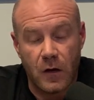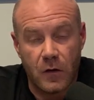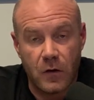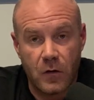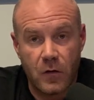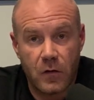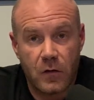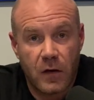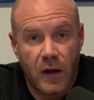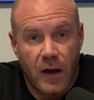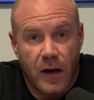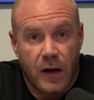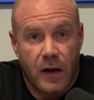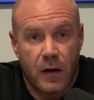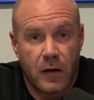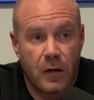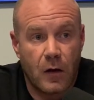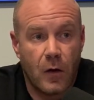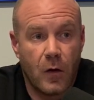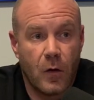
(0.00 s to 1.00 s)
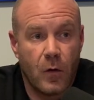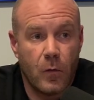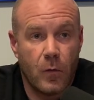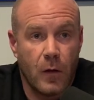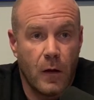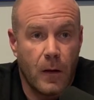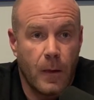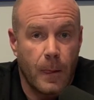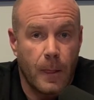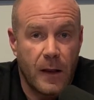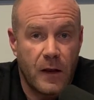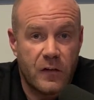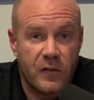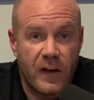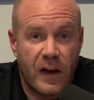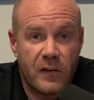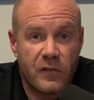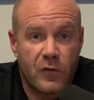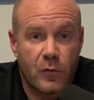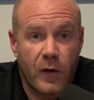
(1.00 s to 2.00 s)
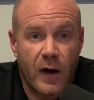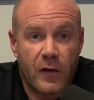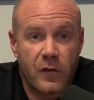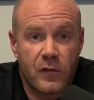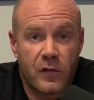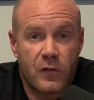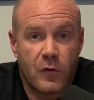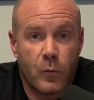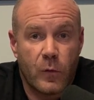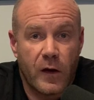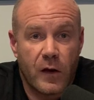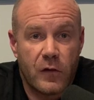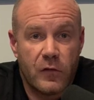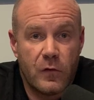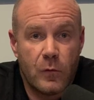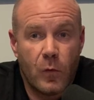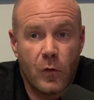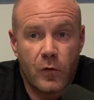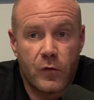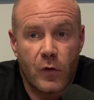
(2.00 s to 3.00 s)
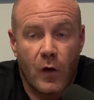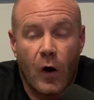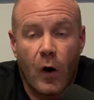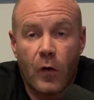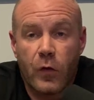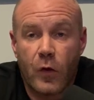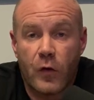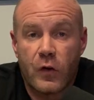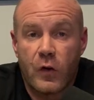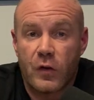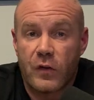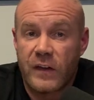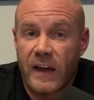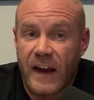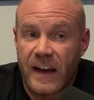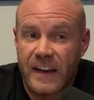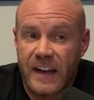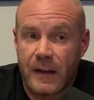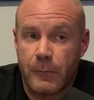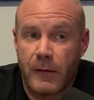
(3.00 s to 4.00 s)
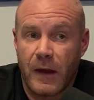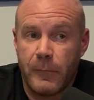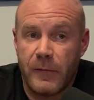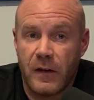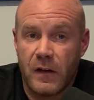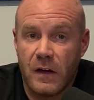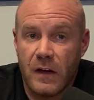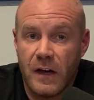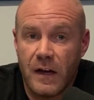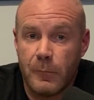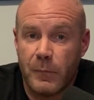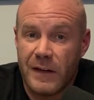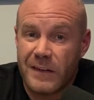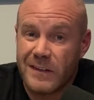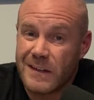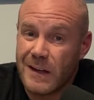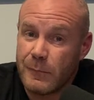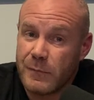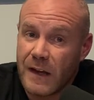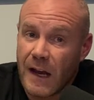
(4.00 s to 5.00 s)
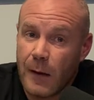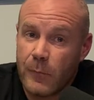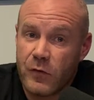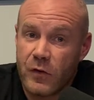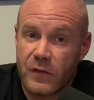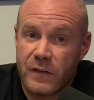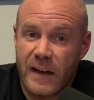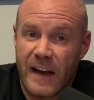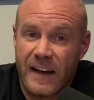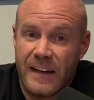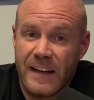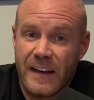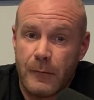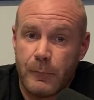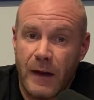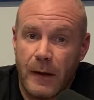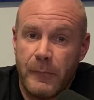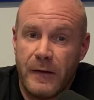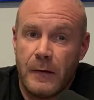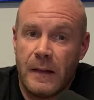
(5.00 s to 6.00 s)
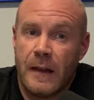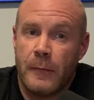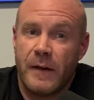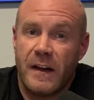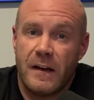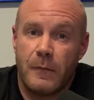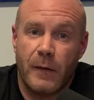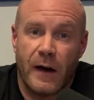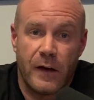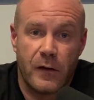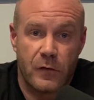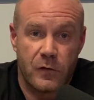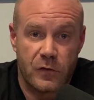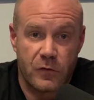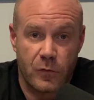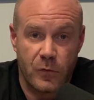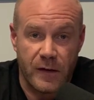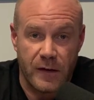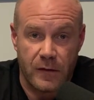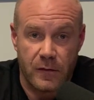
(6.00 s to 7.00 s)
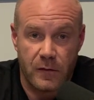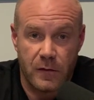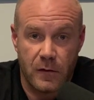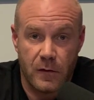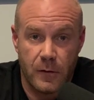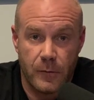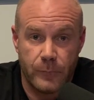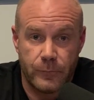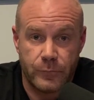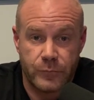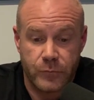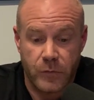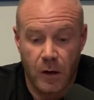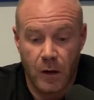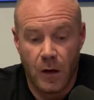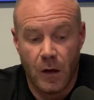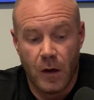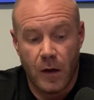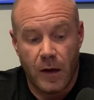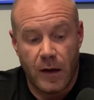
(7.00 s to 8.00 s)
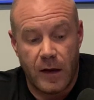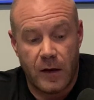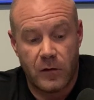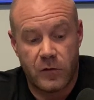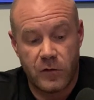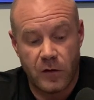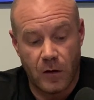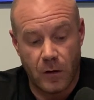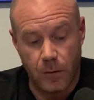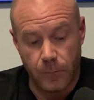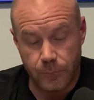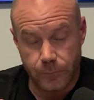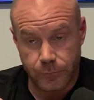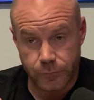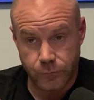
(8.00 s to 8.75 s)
you're not going to go and change direction as quick as you want to, although your technique may be good, but sometimes your technique may be limited by your strength. And so